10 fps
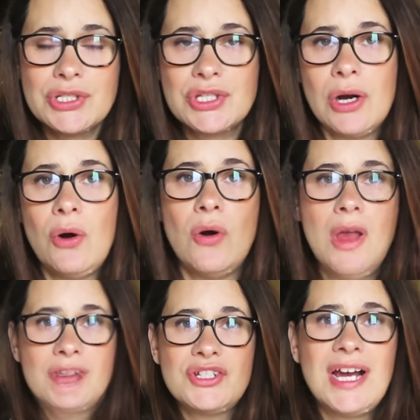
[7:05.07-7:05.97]
So
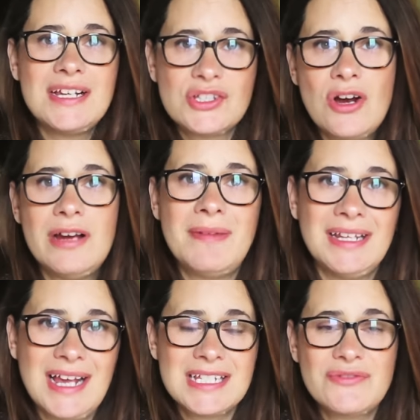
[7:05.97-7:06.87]
as you guys saw in my
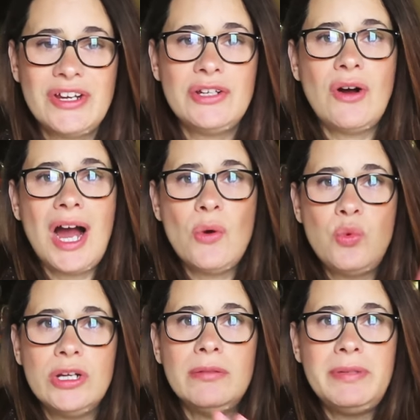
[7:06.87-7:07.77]
last video, I
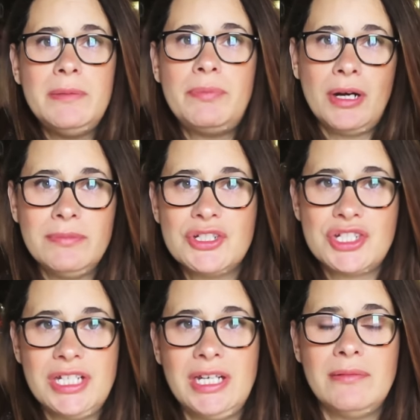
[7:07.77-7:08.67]
will be
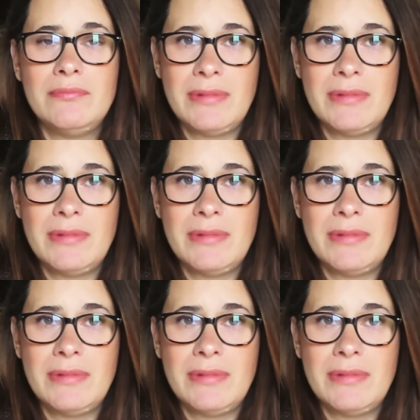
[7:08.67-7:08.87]
publishing